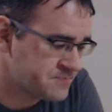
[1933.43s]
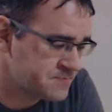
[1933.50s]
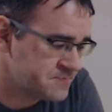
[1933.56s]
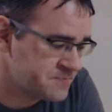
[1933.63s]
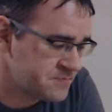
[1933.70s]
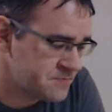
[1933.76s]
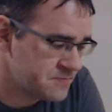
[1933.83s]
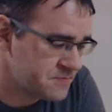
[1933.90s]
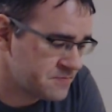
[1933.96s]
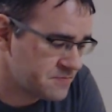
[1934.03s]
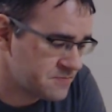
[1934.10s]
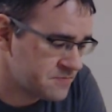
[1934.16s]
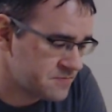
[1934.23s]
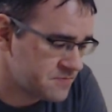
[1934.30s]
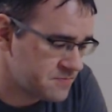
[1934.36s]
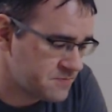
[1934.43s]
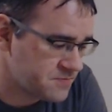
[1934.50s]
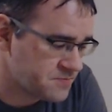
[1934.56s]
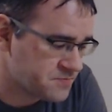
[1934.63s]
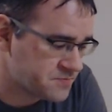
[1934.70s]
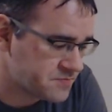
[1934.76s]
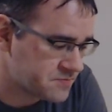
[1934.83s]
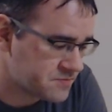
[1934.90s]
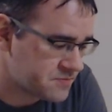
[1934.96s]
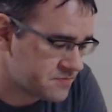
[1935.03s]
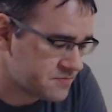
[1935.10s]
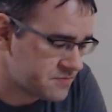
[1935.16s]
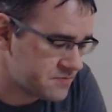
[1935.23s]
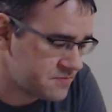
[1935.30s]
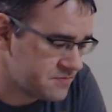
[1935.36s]

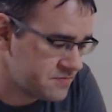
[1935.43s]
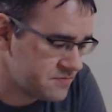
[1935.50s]
No words are spoken by the person on screen.